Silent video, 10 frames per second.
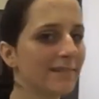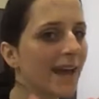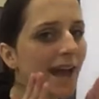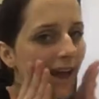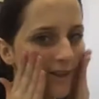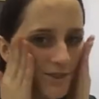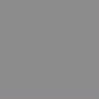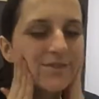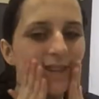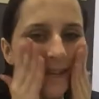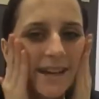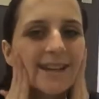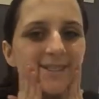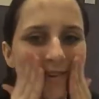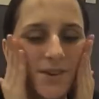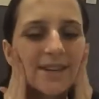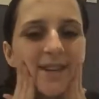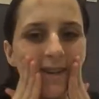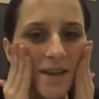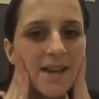out of the
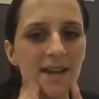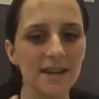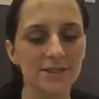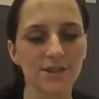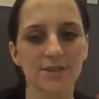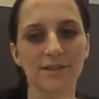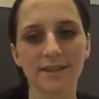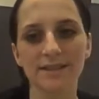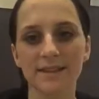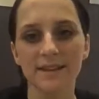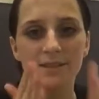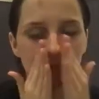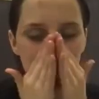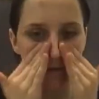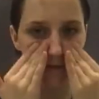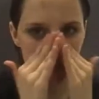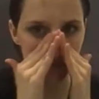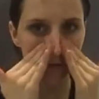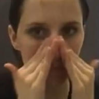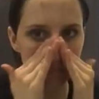exfoliant and so you really start to feel the
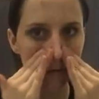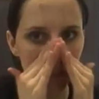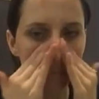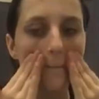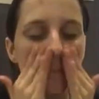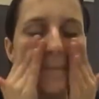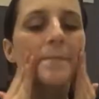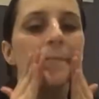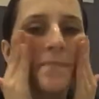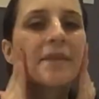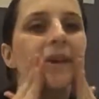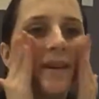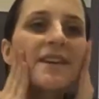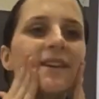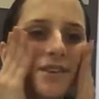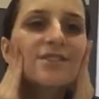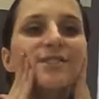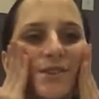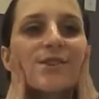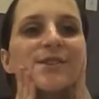scrub then. And you're
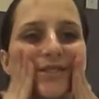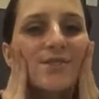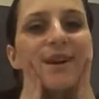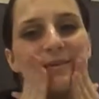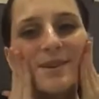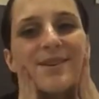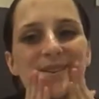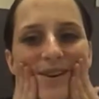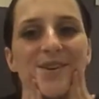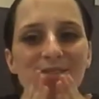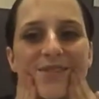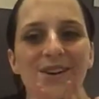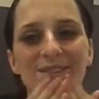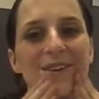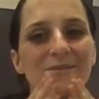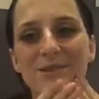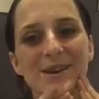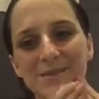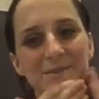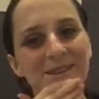just going to scrub it all over, rub it
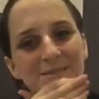up,